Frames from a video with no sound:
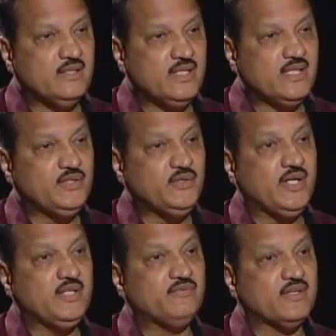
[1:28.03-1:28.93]
he had the
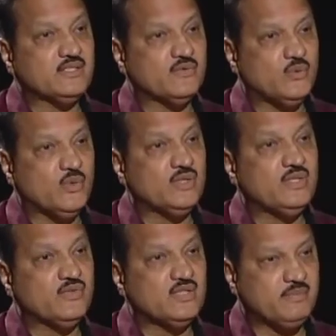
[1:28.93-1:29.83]
United Front of Goan,
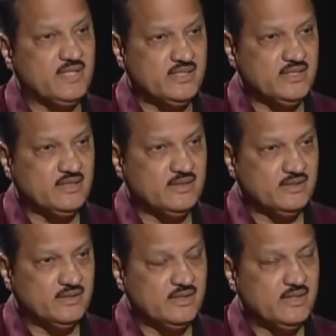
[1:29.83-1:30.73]
he was the president.